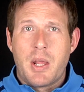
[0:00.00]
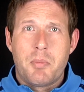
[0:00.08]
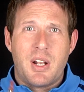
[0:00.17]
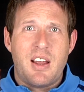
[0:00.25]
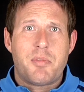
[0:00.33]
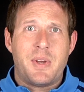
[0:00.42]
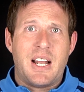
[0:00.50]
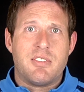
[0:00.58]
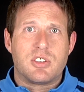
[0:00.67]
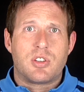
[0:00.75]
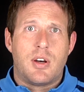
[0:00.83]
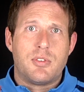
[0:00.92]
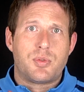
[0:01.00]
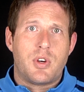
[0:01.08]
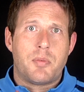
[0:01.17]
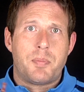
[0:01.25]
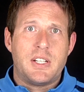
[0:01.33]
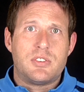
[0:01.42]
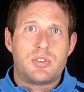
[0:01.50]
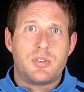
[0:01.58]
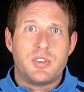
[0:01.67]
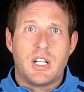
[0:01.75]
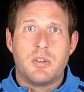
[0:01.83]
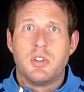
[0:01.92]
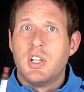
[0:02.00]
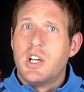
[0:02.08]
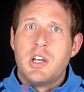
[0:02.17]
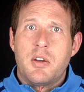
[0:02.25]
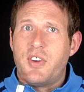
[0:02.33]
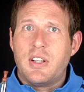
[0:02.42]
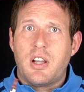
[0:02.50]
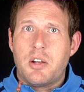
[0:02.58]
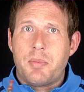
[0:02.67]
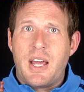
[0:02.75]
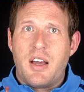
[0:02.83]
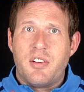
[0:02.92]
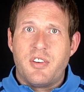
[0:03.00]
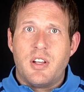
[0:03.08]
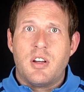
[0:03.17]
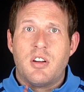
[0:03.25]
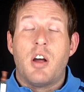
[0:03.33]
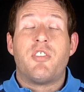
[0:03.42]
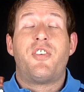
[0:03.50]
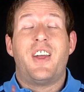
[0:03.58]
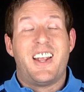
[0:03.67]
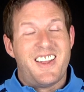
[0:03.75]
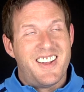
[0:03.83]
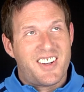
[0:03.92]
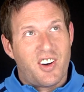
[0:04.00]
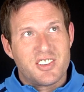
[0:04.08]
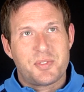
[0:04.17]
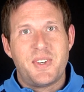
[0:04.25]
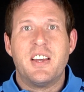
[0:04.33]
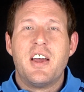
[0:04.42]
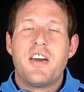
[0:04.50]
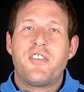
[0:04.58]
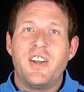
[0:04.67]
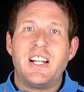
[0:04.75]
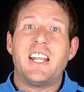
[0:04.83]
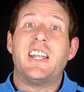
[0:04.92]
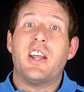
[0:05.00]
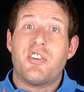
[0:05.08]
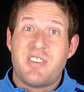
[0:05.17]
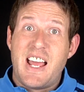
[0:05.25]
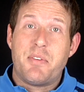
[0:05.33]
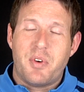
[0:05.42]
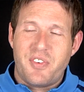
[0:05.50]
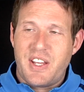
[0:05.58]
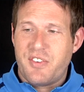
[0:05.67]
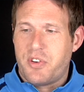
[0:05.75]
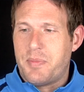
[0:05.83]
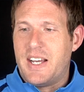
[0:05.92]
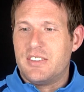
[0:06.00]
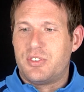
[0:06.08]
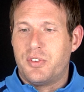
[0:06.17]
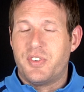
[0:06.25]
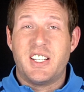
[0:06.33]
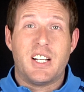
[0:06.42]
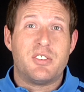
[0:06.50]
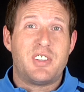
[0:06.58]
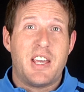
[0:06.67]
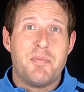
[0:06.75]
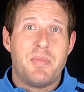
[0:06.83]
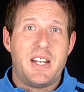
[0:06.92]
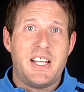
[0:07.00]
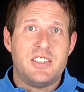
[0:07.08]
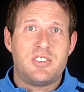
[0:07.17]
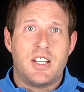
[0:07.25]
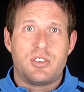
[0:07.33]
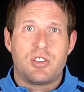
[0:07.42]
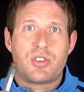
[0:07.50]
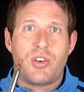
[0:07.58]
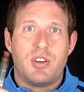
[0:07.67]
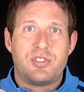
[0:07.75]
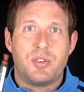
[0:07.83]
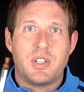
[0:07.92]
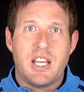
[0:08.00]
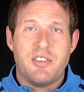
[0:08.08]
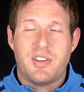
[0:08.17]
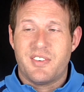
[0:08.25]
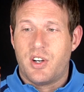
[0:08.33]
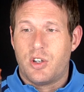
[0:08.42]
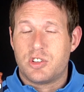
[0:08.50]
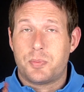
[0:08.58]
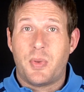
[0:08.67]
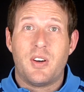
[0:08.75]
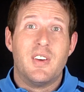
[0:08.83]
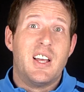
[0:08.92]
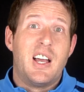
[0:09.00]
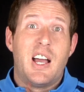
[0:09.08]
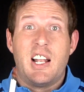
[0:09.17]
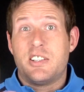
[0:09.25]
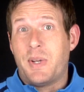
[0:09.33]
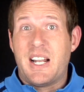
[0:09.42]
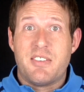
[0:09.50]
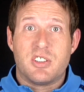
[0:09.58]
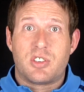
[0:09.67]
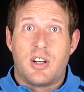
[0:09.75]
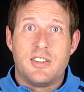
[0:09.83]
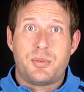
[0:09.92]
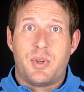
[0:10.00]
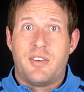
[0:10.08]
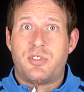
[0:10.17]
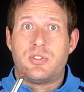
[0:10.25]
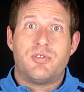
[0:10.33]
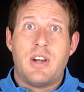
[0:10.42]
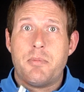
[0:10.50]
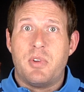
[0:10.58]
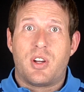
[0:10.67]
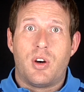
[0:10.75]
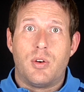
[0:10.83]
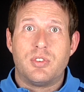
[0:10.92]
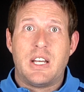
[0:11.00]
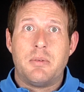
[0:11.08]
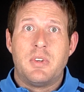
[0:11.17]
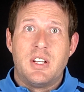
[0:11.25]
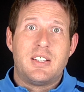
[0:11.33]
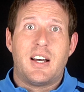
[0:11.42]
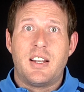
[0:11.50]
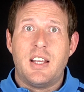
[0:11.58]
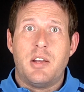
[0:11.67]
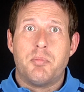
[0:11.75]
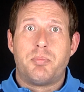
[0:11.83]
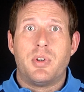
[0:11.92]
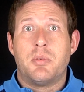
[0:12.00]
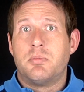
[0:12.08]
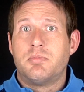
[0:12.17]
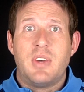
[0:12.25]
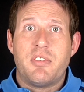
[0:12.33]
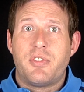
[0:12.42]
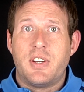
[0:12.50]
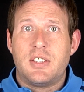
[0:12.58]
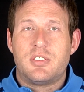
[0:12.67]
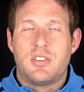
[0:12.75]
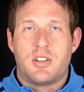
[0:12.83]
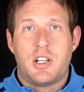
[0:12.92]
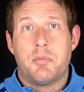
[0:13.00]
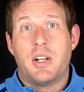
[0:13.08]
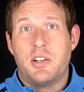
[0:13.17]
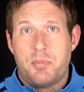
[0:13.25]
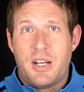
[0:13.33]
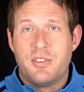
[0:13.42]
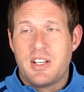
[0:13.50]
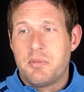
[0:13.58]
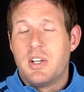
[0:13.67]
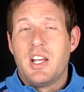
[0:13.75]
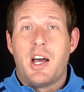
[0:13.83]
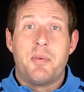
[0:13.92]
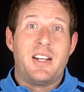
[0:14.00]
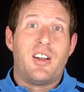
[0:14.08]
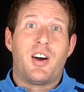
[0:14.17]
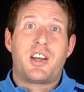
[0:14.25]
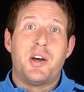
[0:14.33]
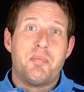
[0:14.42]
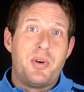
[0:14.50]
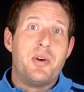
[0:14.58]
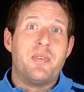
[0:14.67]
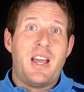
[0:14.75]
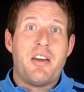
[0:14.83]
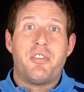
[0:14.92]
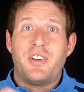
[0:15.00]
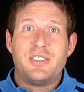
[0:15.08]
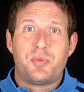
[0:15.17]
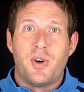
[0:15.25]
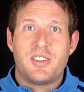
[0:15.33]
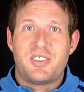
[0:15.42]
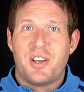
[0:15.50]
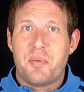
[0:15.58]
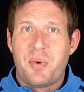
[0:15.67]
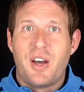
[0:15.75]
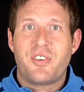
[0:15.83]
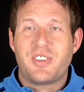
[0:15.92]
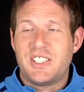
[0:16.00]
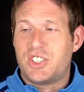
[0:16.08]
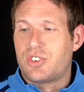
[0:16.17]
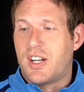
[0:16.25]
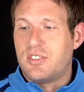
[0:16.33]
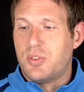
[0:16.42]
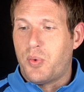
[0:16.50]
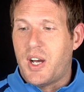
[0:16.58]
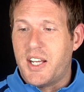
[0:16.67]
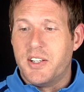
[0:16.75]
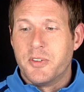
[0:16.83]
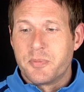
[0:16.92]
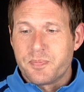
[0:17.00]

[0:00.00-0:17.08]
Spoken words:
But there have been other times where I've been sort of fiddling about with it, fiddling around with it for about sort of 10 minutes, to try and sort of get rid of a hot spot. And there's been other times where I've wrapped my coils up, done it, and boom, everything's, I don't mean it blows up. I mean boom, everything's worked perfectly straight away.